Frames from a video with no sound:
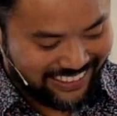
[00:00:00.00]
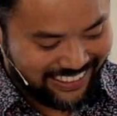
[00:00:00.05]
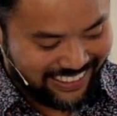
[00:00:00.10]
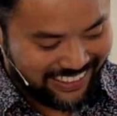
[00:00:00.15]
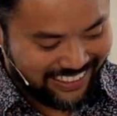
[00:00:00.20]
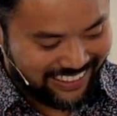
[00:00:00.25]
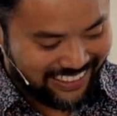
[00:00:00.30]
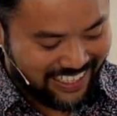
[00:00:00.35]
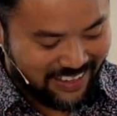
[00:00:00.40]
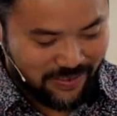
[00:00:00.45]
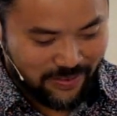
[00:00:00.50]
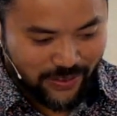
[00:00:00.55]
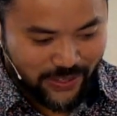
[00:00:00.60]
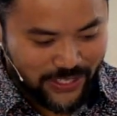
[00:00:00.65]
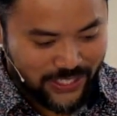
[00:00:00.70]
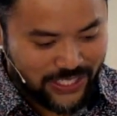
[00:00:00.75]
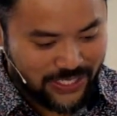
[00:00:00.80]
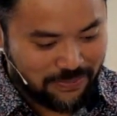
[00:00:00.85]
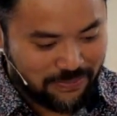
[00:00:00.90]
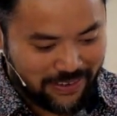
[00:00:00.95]
I
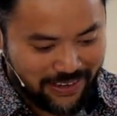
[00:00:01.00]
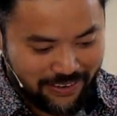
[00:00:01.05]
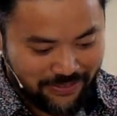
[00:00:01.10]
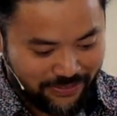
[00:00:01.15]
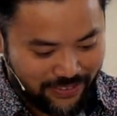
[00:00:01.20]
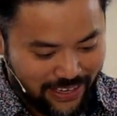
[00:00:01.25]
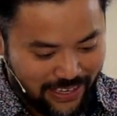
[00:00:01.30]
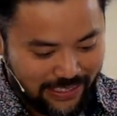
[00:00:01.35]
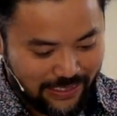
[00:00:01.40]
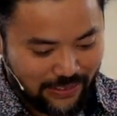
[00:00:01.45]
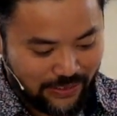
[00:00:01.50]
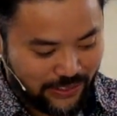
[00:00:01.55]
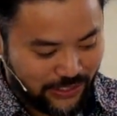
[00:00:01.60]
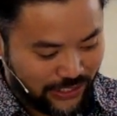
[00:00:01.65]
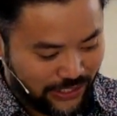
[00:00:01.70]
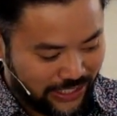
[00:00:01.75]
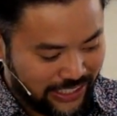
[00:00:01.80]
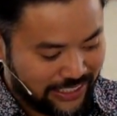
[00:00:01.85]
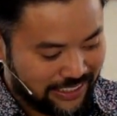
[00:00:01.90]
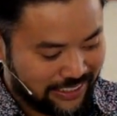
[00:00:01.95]
worship and I follow
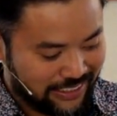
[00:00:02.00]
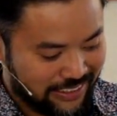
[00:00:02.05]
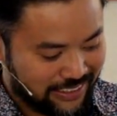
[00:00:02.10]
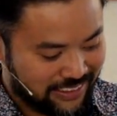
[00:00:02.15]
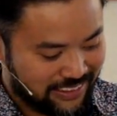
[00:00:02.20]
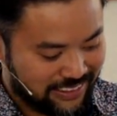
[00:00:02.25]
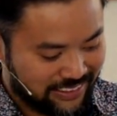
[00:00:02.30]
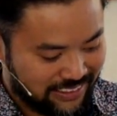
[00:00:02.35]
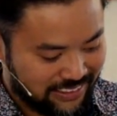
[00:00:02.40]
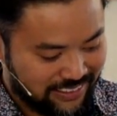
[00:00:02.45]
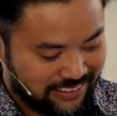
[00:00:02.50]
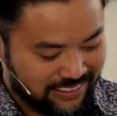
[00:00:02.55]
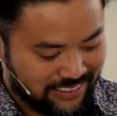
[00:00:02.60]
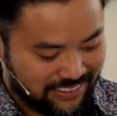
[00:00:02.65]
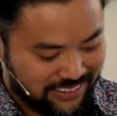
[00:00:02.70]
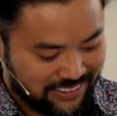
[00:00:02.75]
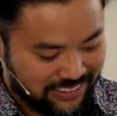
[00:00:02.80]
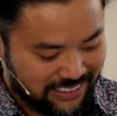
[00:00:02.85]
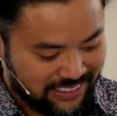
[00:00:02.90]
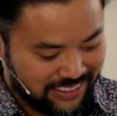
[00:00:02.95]
Jesus
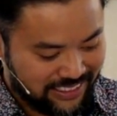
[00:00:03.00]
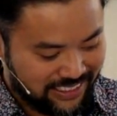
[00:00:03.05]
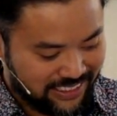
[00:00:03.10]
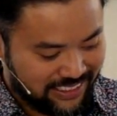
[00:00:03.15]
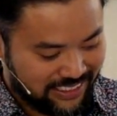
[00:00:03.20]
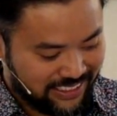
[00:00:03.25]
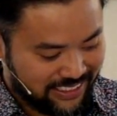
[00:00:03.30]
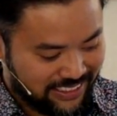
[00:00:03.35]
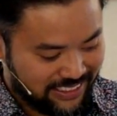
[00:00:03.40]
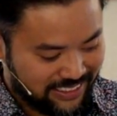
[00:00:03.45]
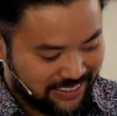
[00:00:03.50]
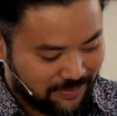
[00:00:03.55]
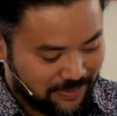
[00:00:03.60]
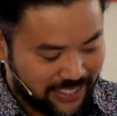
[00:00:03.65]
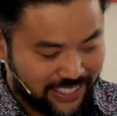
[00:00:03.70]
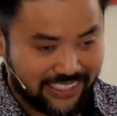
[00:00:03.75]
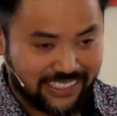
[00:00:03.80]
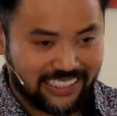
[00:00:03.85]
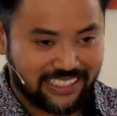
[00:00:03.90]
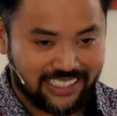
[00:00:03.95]
because
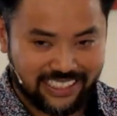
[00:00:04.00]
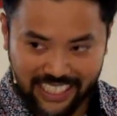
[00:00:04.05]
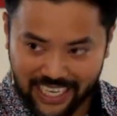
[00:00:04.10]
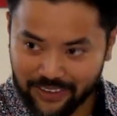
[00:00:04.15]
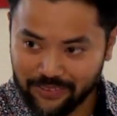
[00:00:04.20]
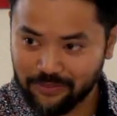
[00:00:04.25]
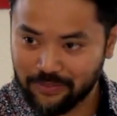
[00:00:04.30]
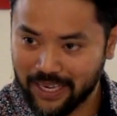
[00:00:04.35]
he saved my